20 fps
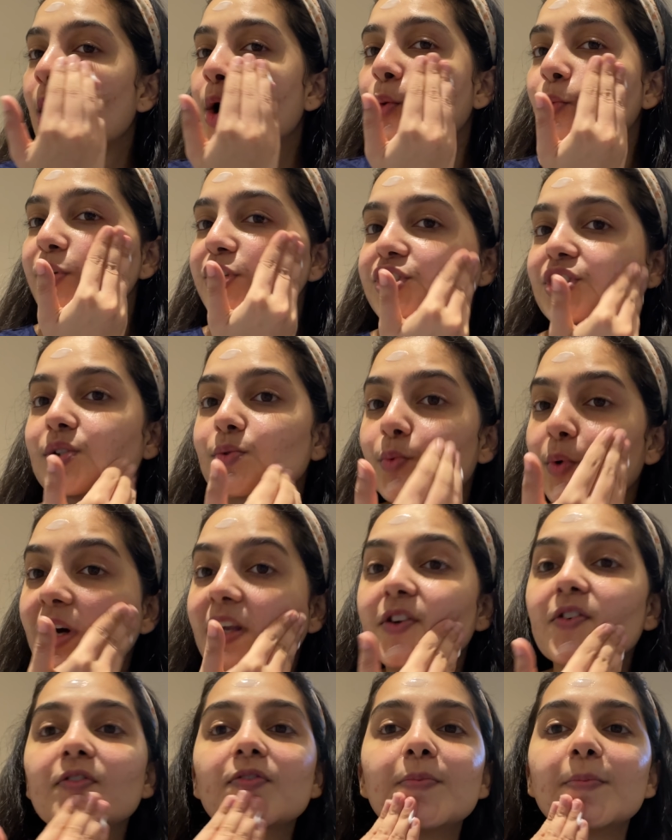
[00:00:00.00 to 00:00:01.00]
which is
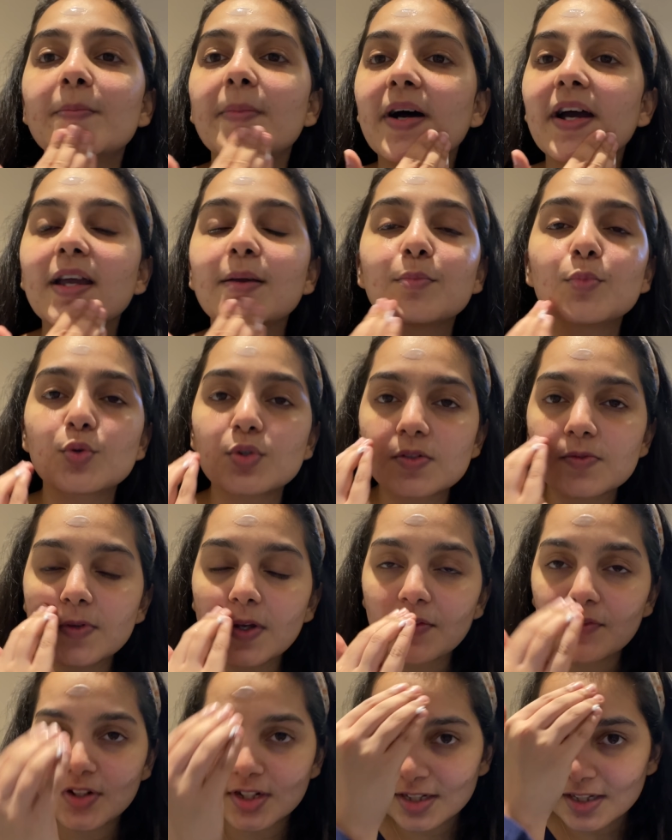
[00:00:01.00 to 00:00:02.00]
one of my most
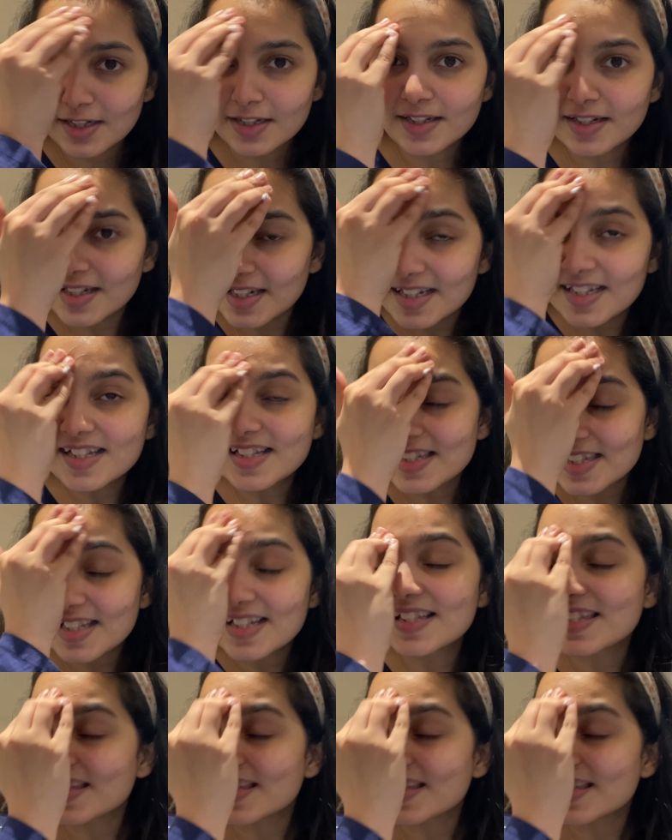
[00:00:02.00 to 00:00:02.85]
favorite ingredients in